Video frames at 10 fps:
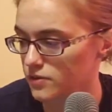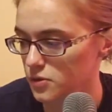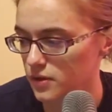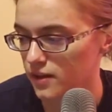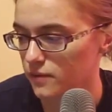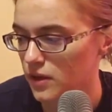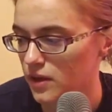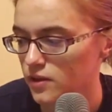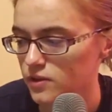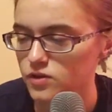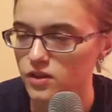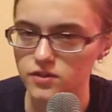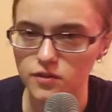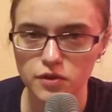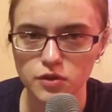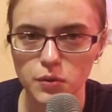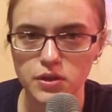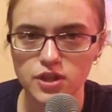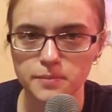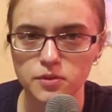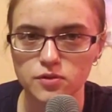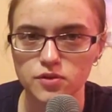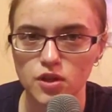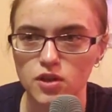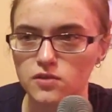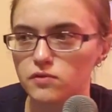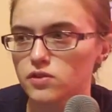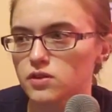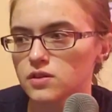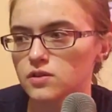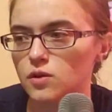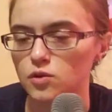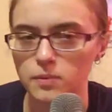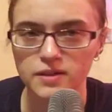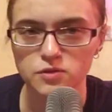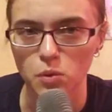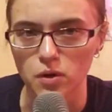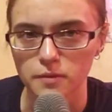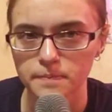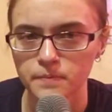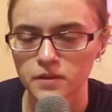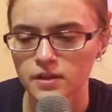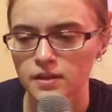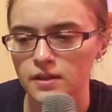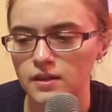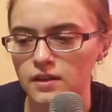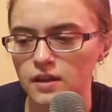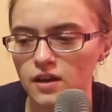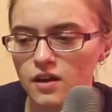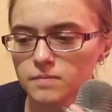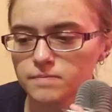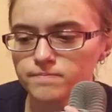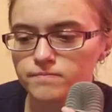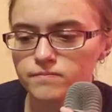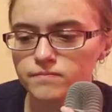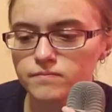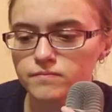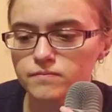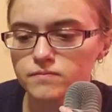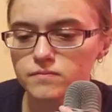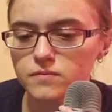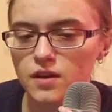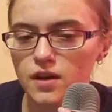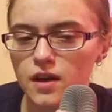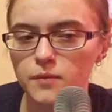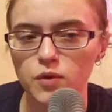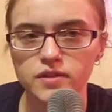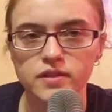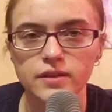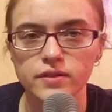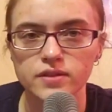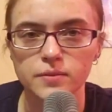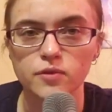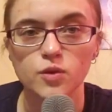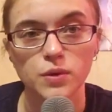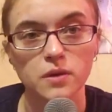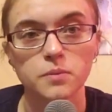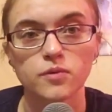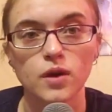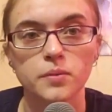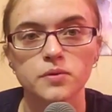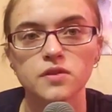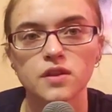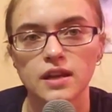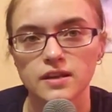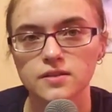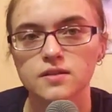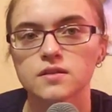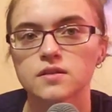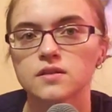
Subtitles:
So yeah, so that's the first 3 chapters of Old Man's War. I'm going to leave this up for a week before I post the next